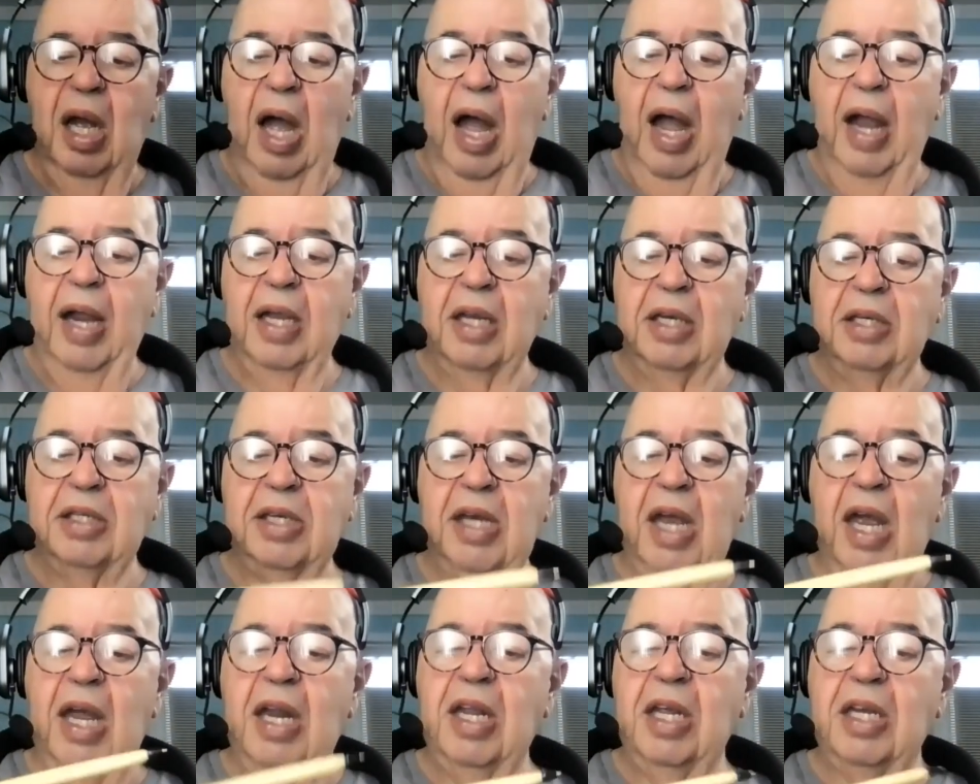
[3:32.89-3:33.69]
I can
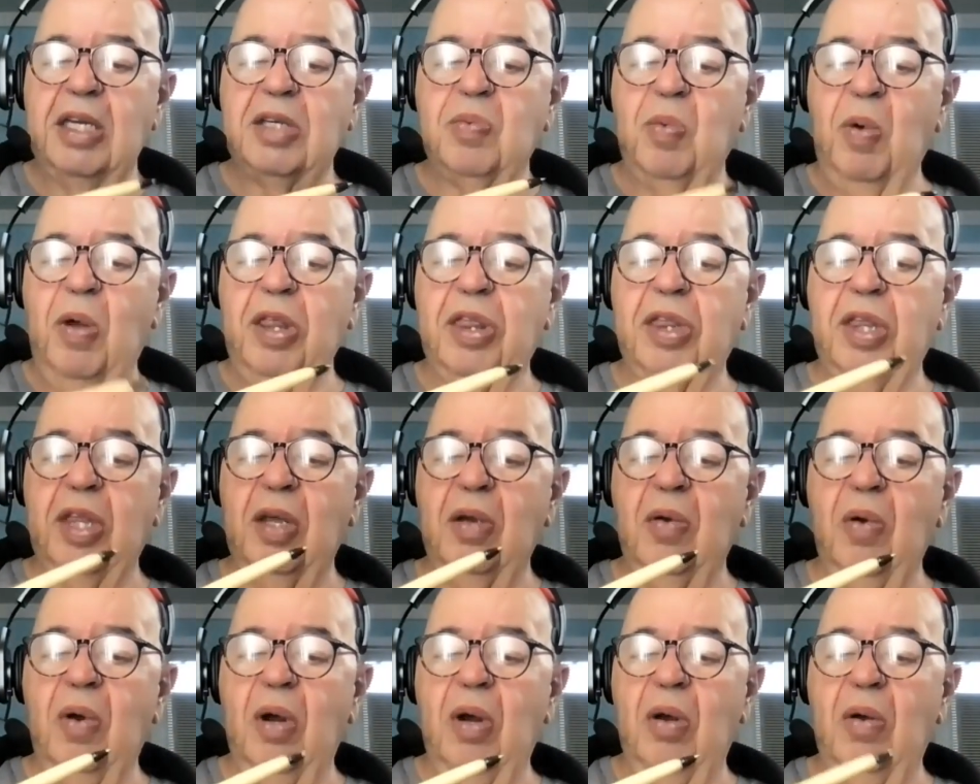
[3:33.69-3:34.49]
sand this with
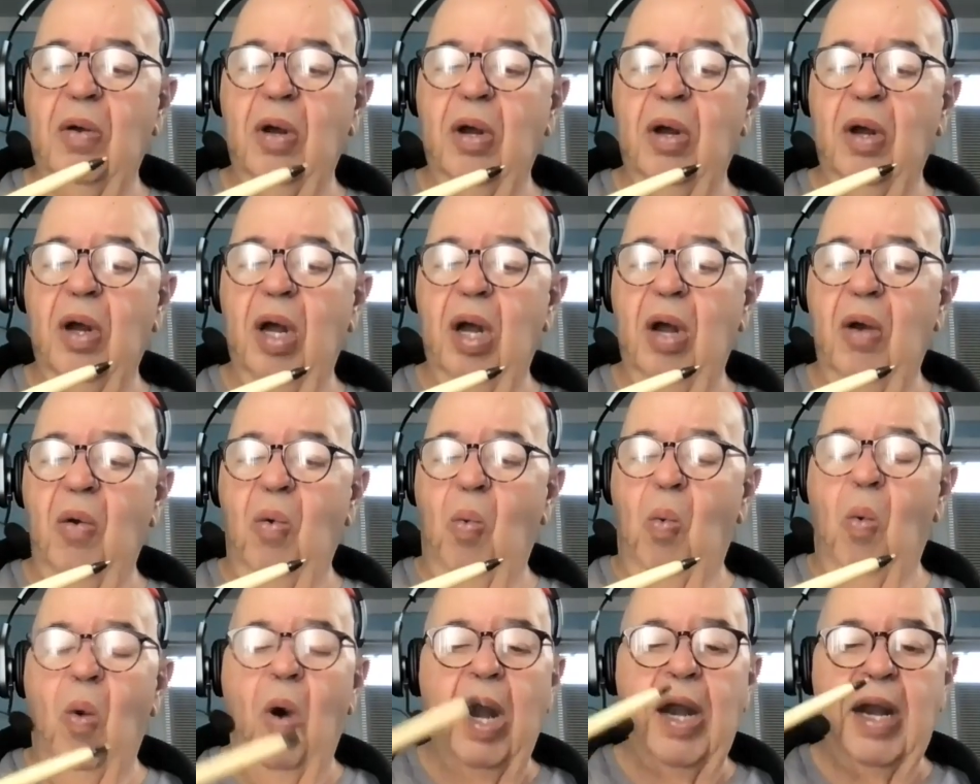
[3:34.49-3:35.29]

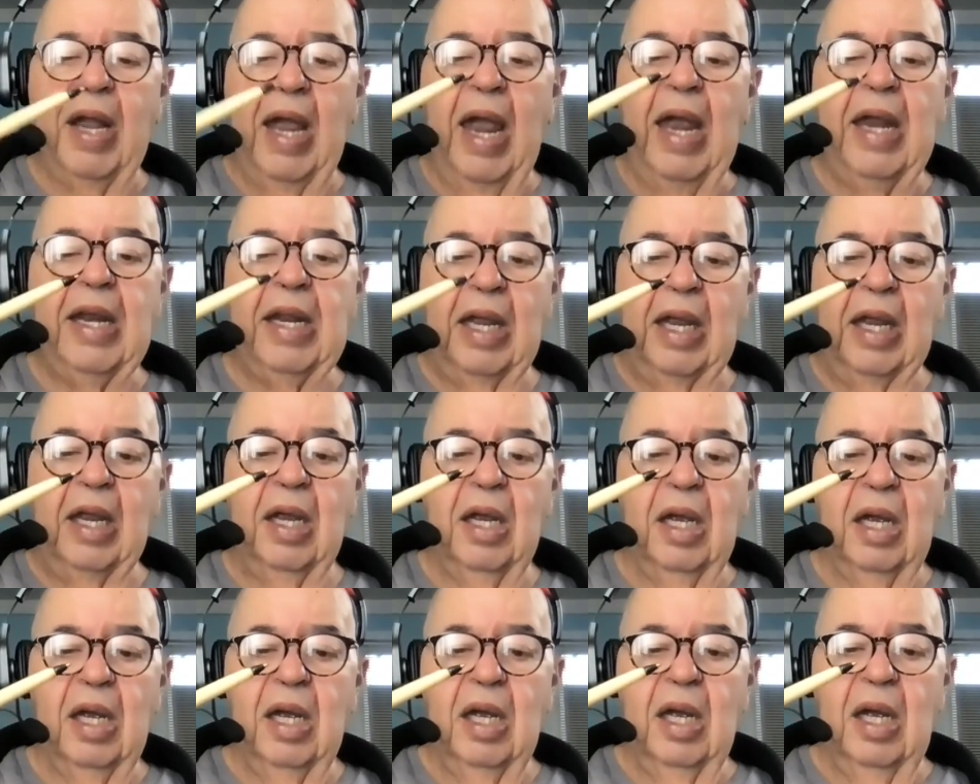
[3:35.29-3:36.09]
180
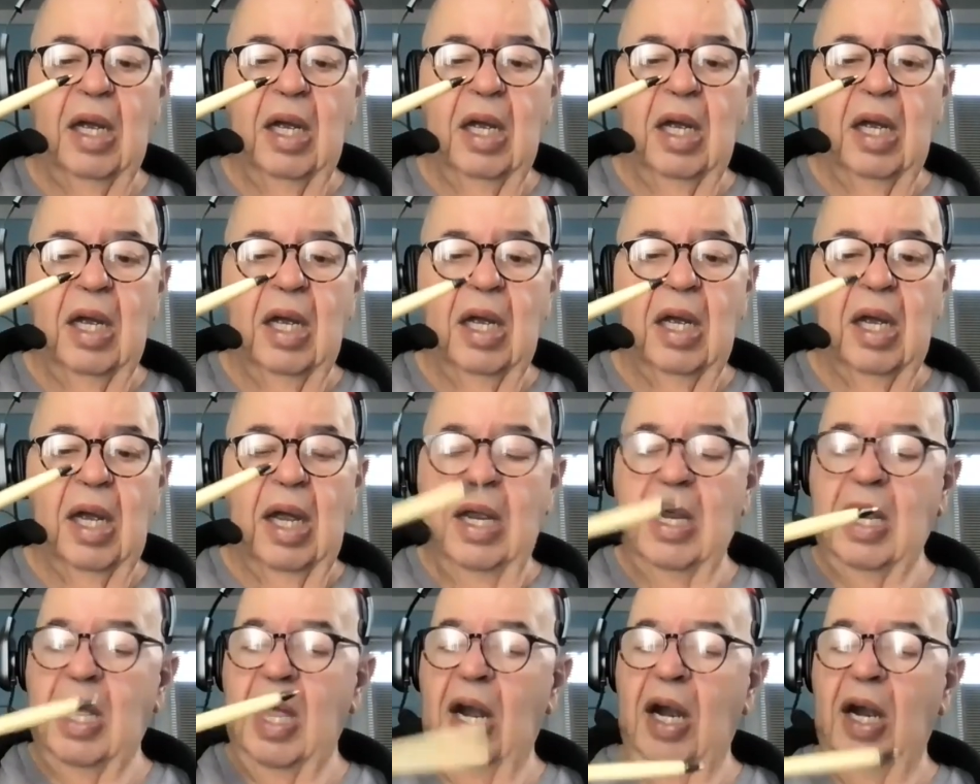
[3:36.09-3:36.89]

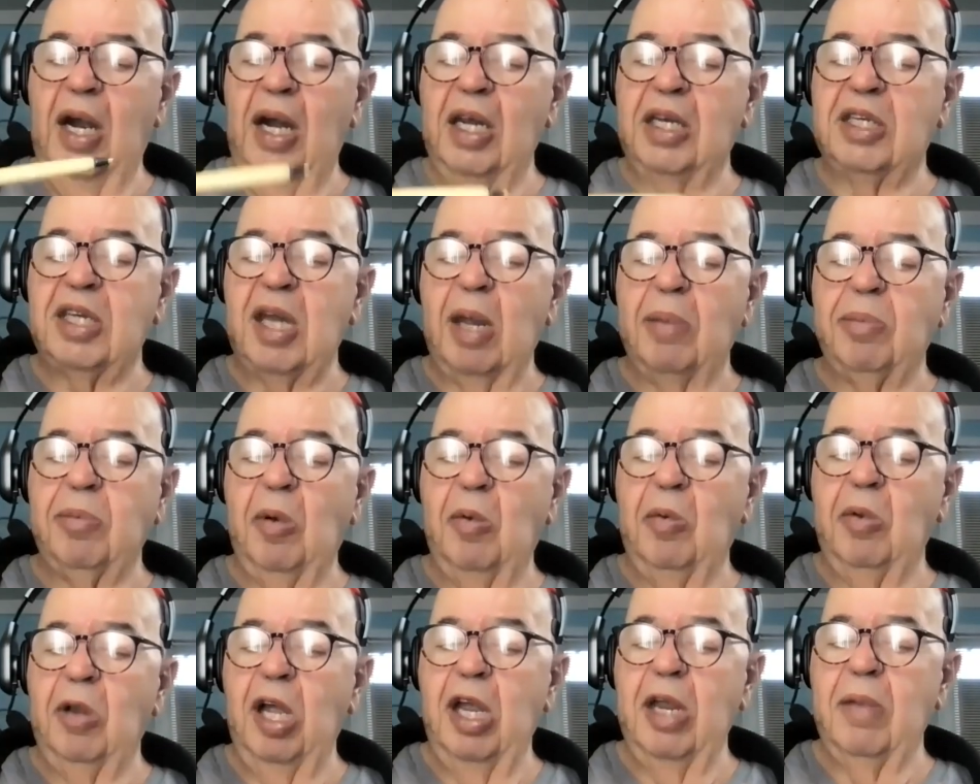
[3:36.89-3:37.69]
and get an
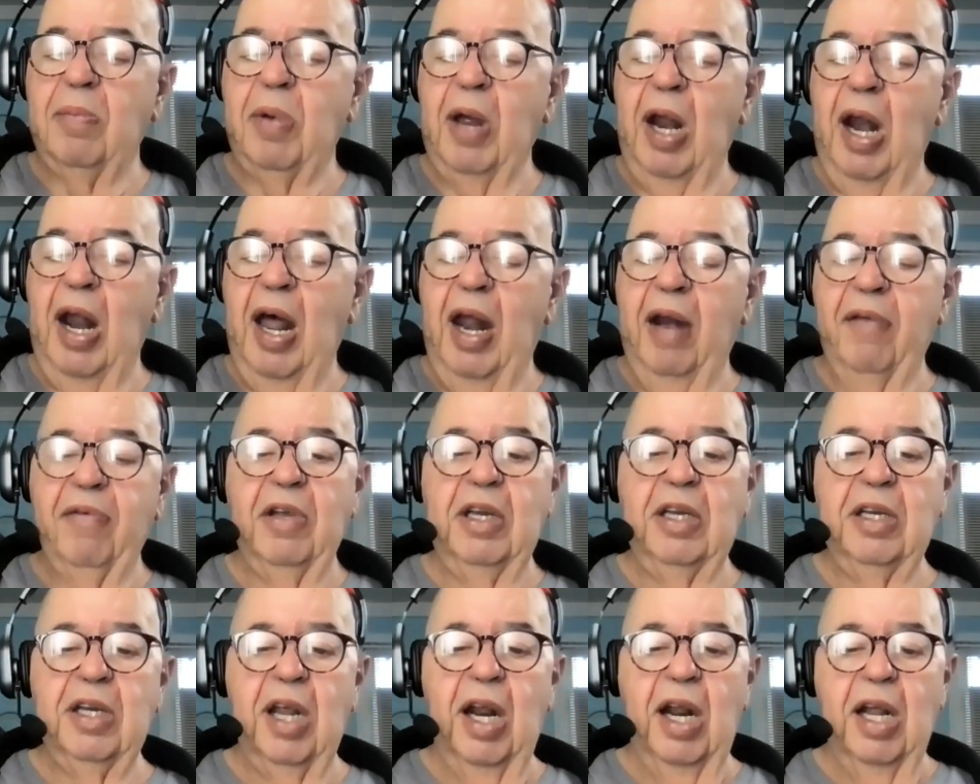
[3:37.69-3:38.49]
acceptable ink pen out of
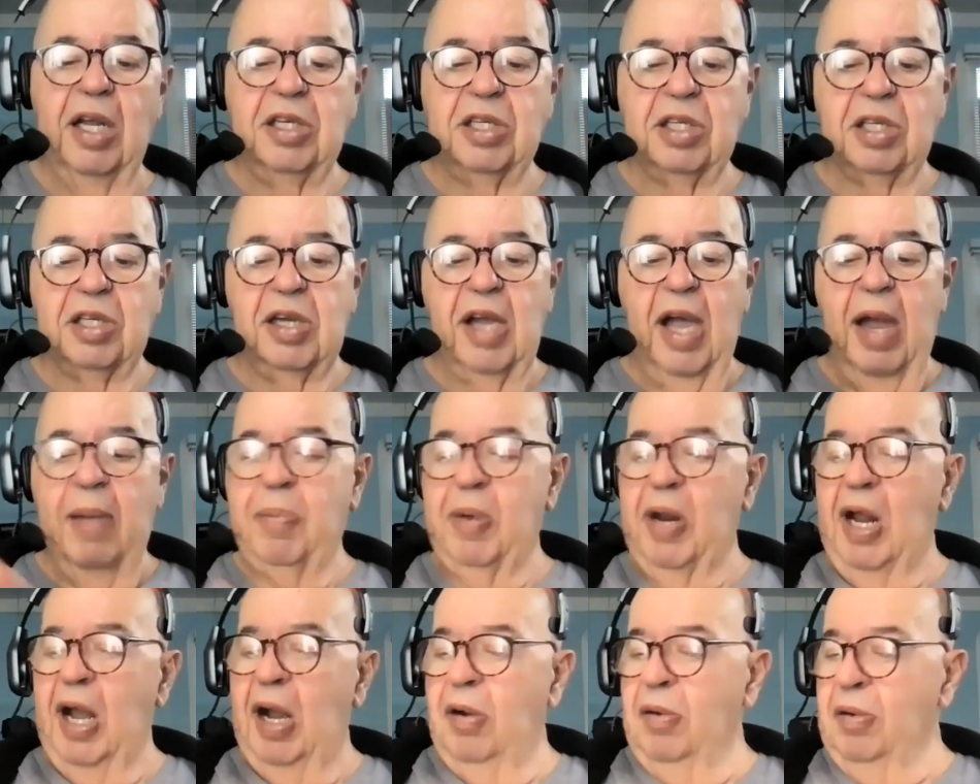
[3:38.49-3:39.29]
it. And then I just
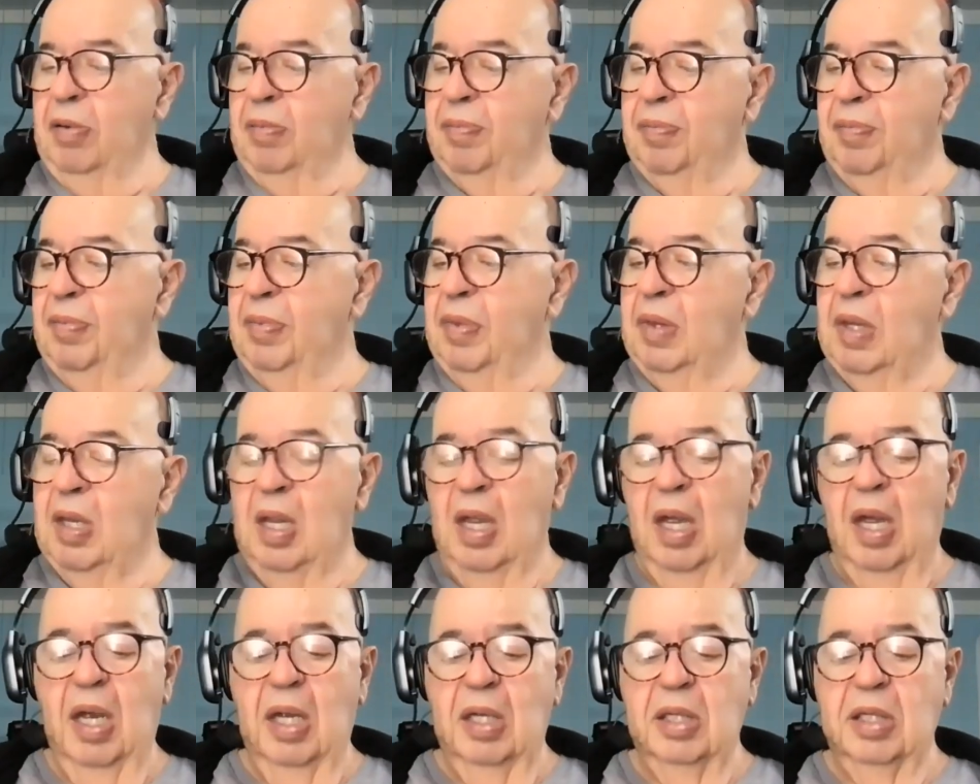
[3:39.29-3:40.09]
lap it out.
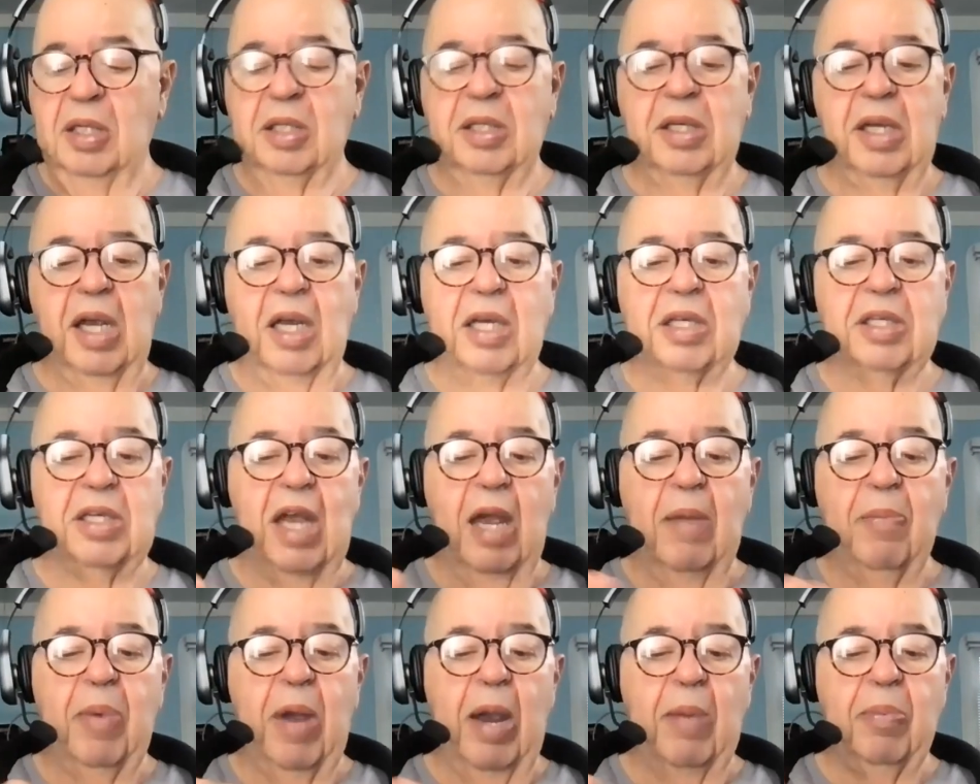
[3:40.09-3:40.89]
Just take
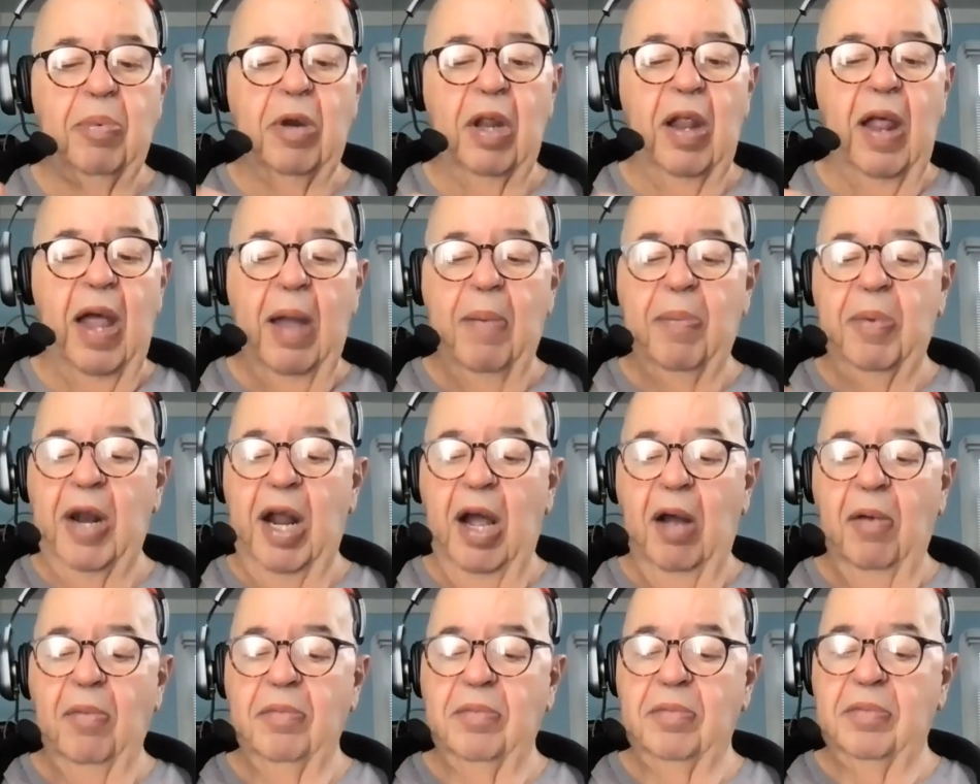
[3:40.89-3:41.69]
sandpaper and lap it
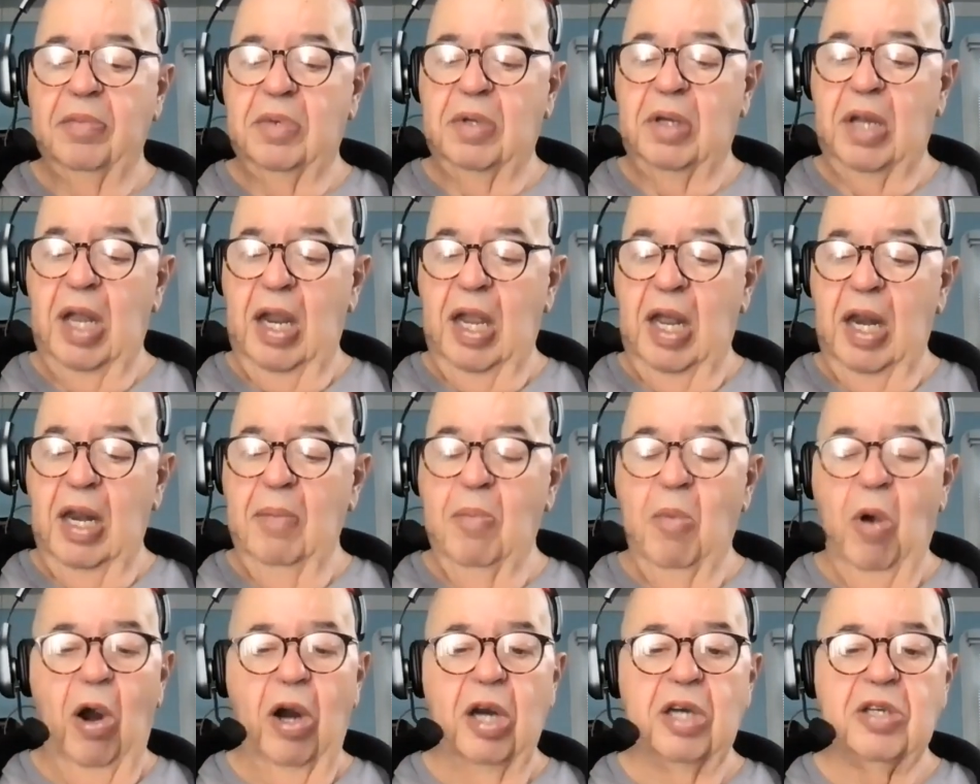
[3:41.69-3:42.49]
out. Take any
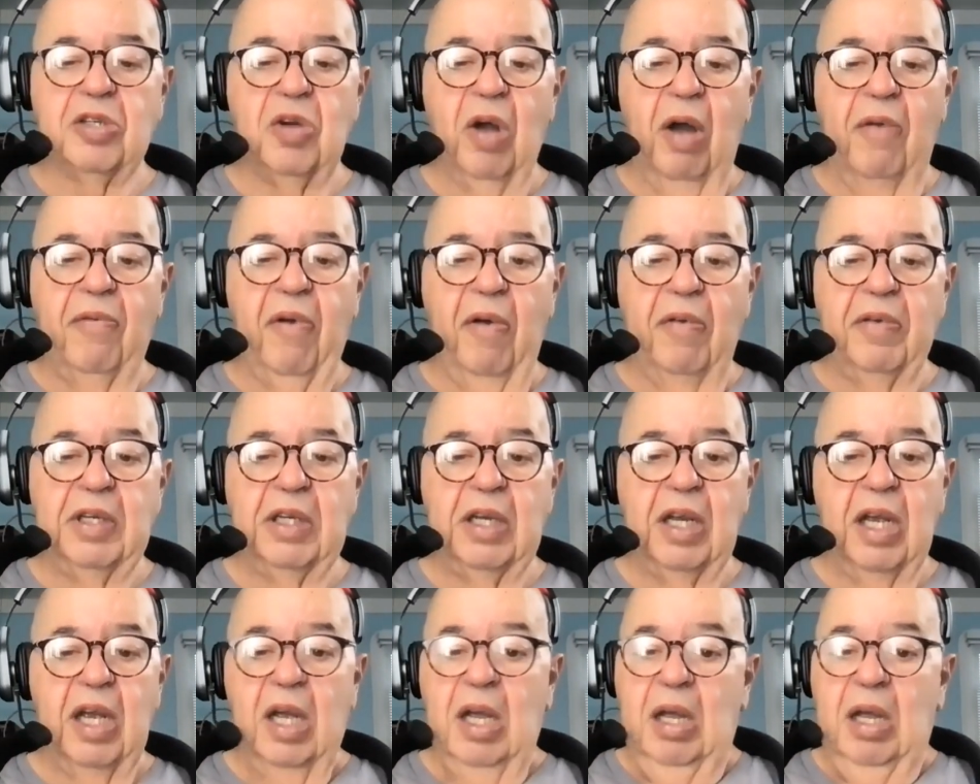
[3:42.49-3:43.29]
marks off of it.